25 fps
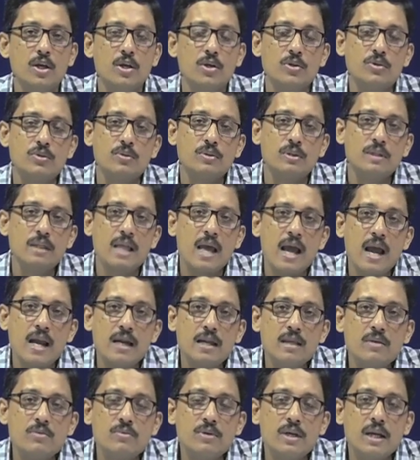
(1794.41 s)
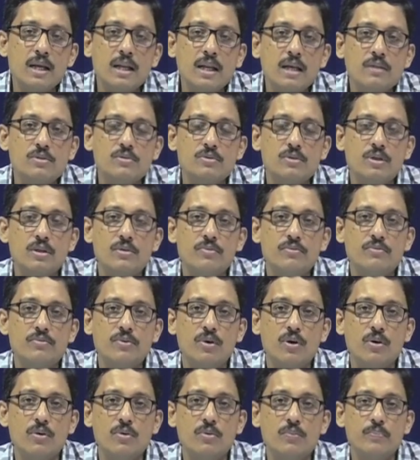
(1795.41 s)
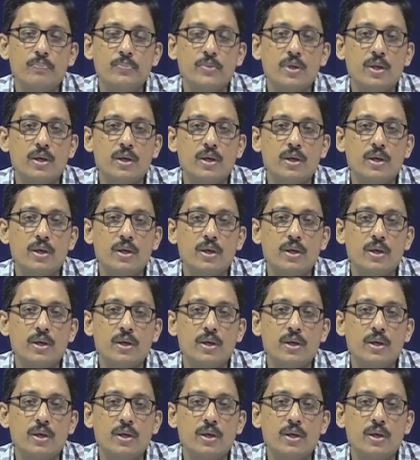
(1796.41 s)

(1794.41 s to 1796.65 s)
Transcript: So that you can actually follow